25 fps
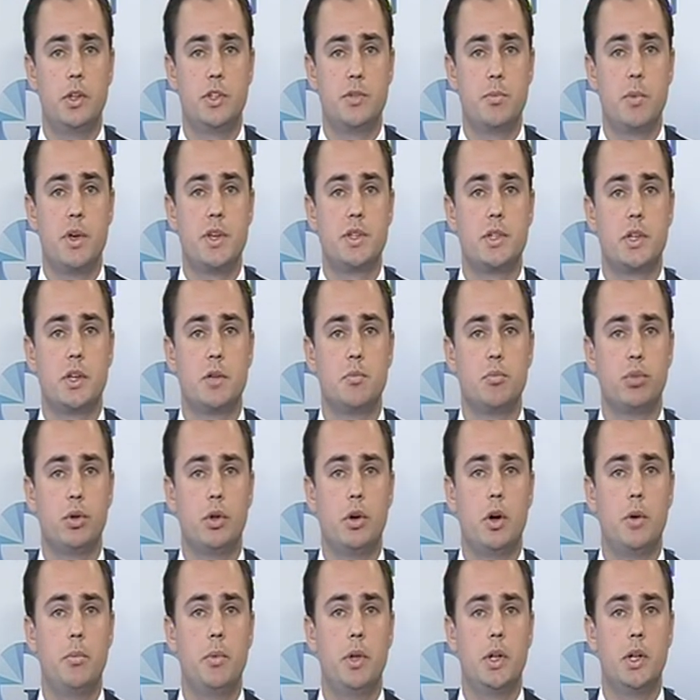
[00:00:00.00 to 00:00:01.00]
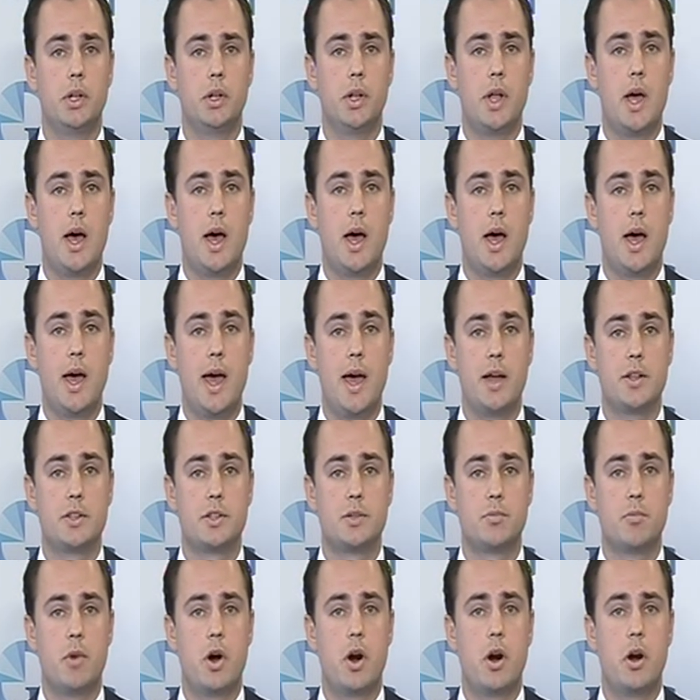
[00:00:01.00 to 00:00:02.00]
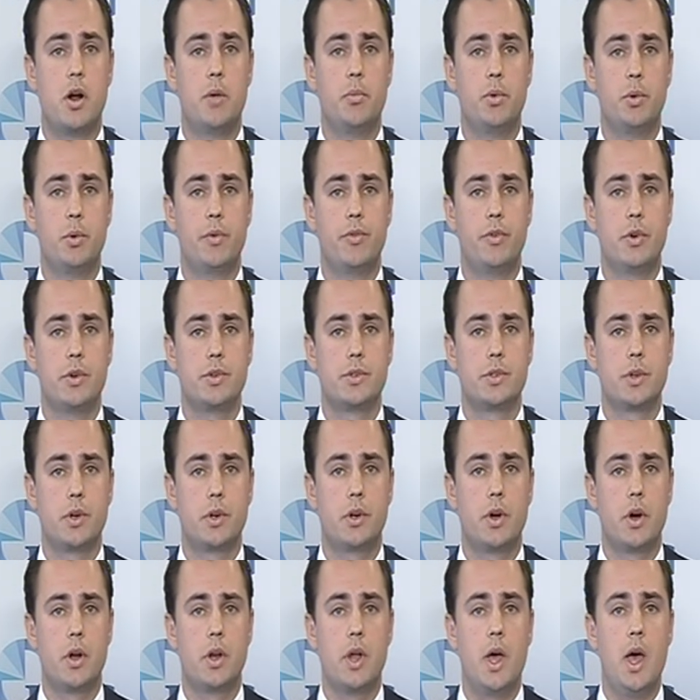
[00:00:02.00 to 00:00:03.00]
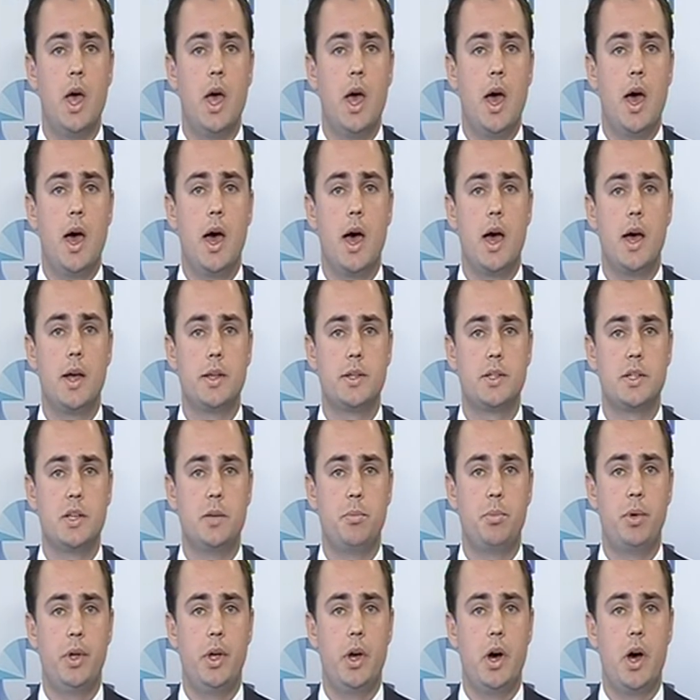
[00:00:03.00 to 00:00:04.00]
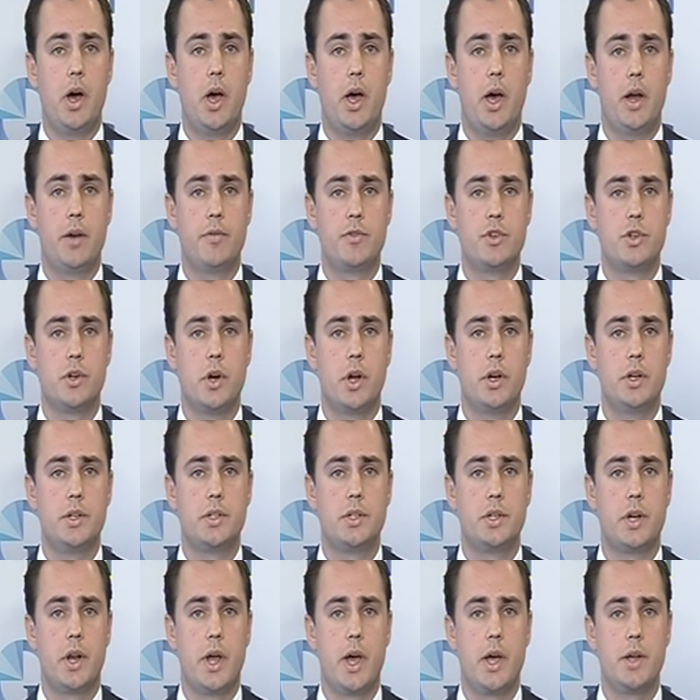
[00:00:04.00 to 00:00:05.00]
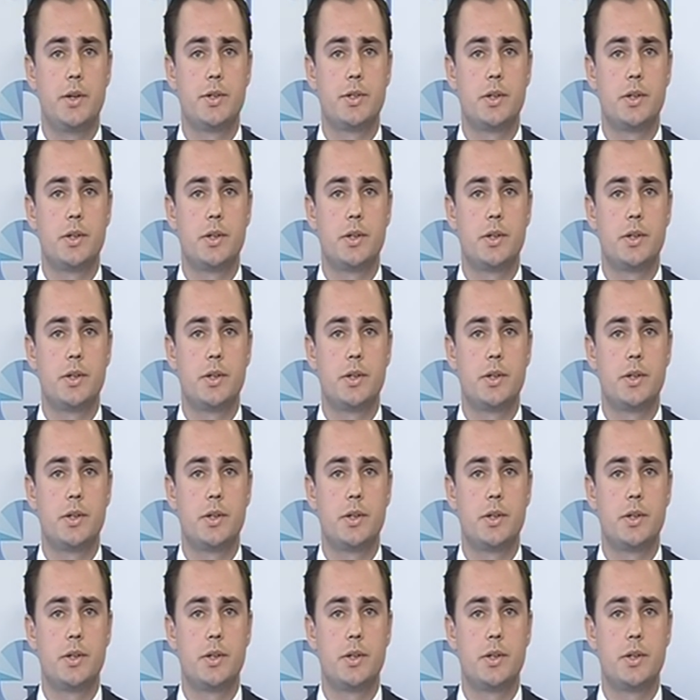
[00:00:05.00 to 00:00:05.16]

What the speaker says: Domestic employment out tomorrow, but we've also got CPI out of China today.